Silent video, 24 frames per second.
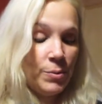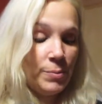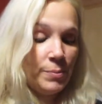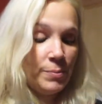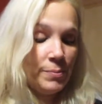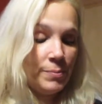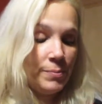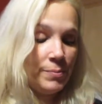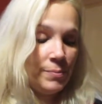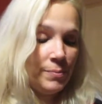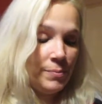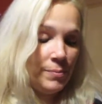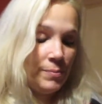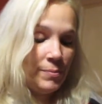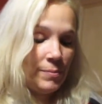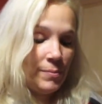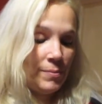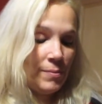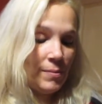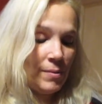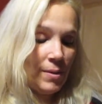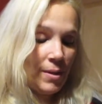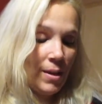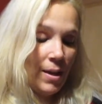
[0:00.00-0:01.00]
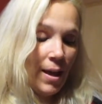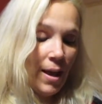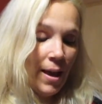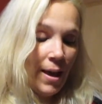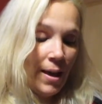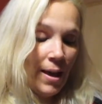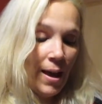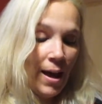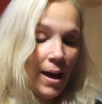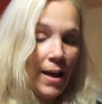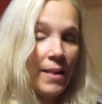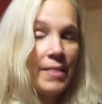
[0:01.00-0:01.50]
It's clever.
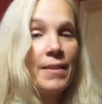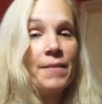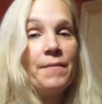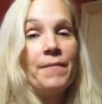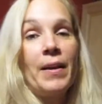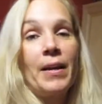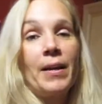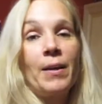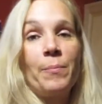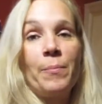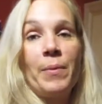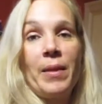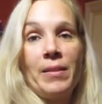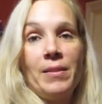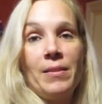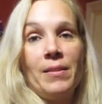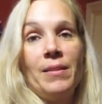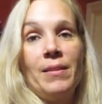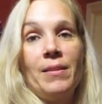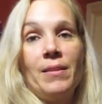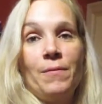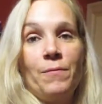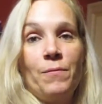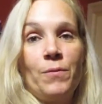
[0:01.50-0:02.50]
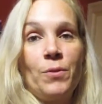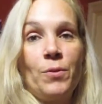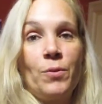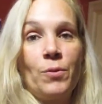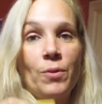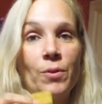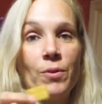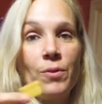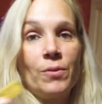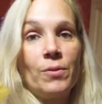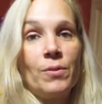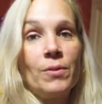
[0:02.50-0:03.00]
I highly recommend it if
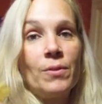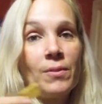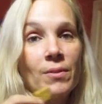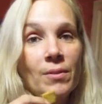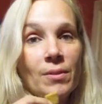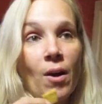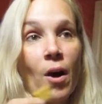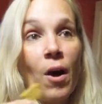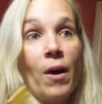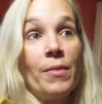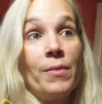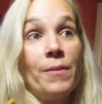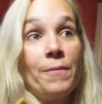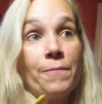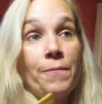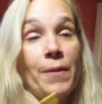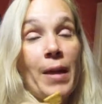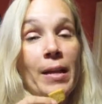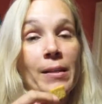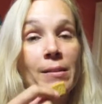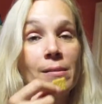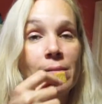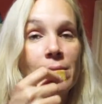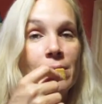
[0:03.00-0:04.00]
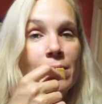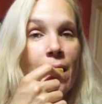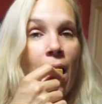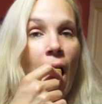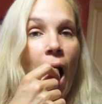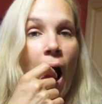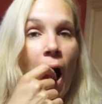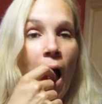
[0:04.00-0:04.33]
you're on the fence.